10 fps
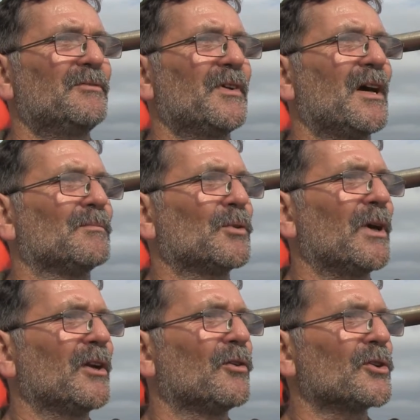fair, I'm
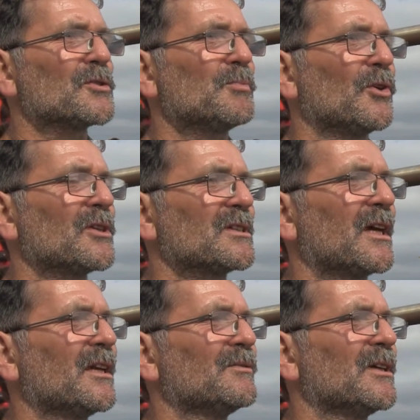quite an honest
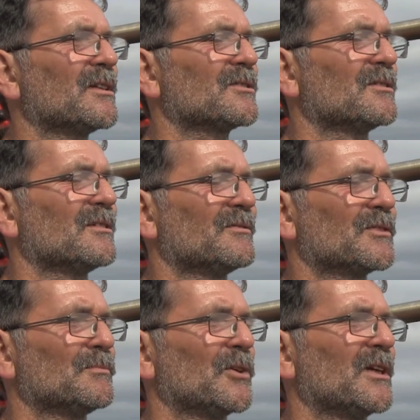person anyway. So
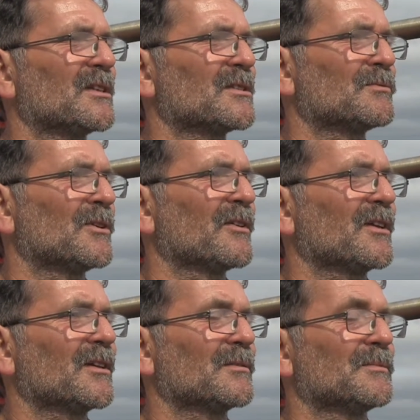if somebody asks what I
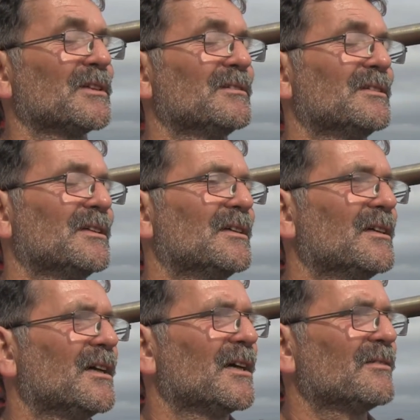think of them,
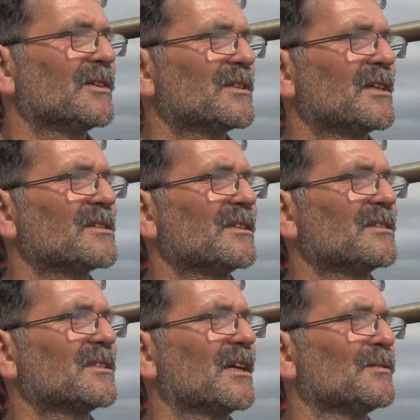I have a tendency
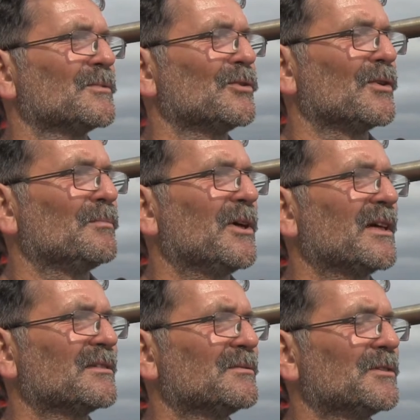to tell them good or
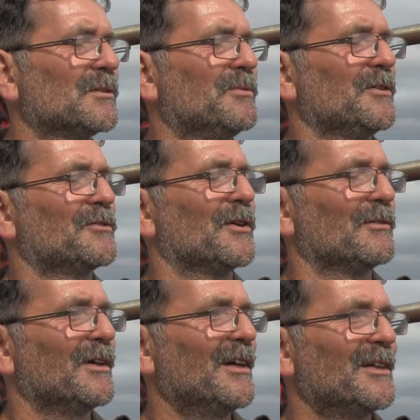bad. To be
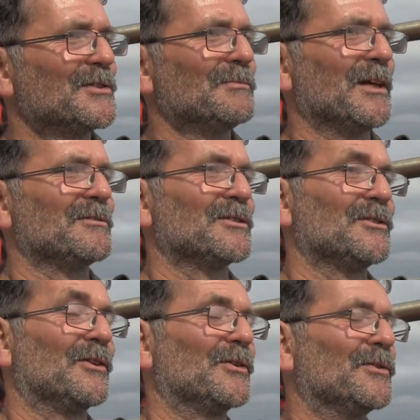true, sometimes
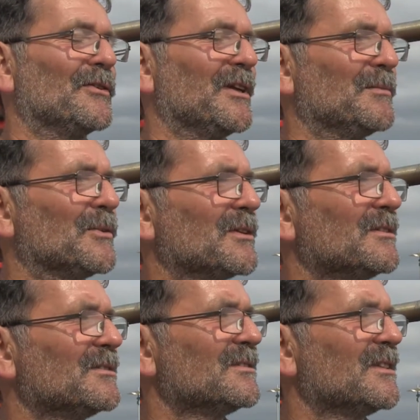it's not a good thing, but
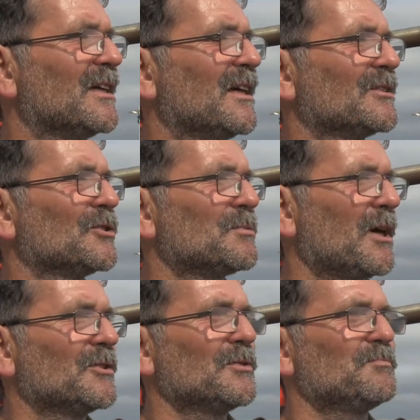I
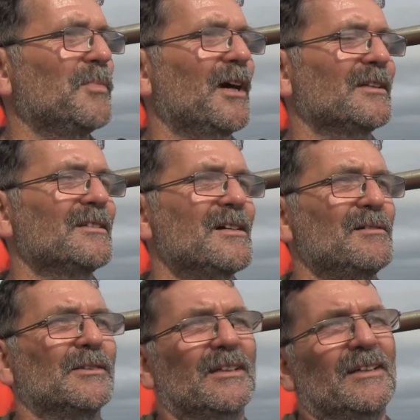don't
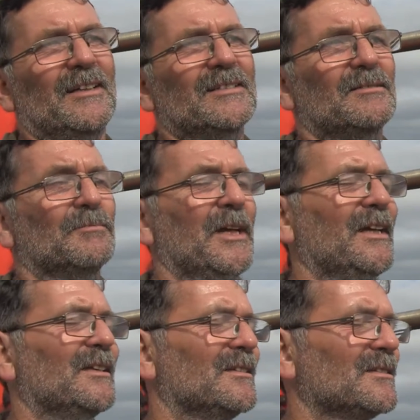know. Is it
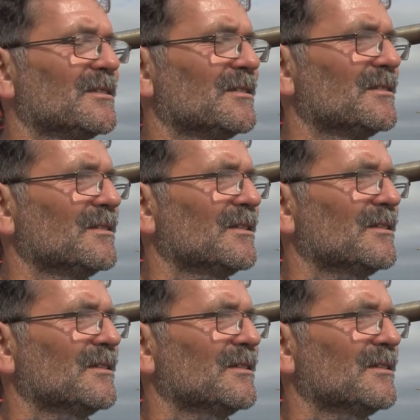me? Is it